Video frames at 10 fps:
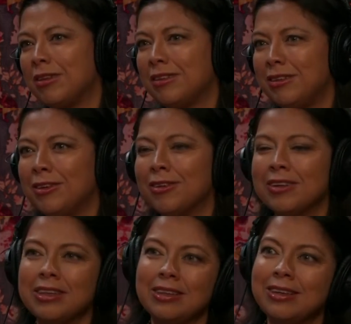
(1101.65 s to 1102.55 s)

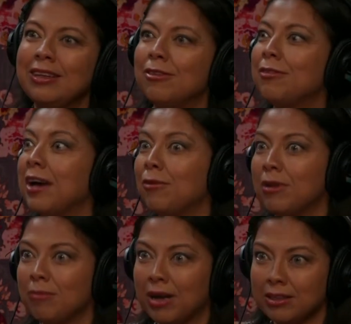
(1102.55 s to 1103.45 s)
a fight
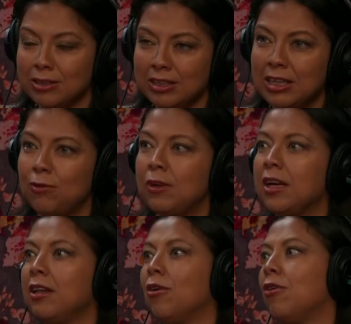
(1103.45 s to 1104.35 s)
with my
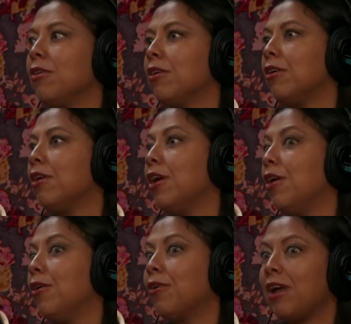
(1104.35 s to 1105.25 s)
significant other,
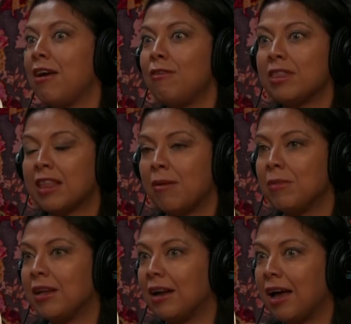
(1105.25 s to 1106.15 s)
or every time
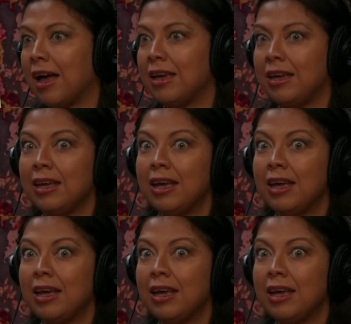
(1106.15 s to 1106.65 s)
that I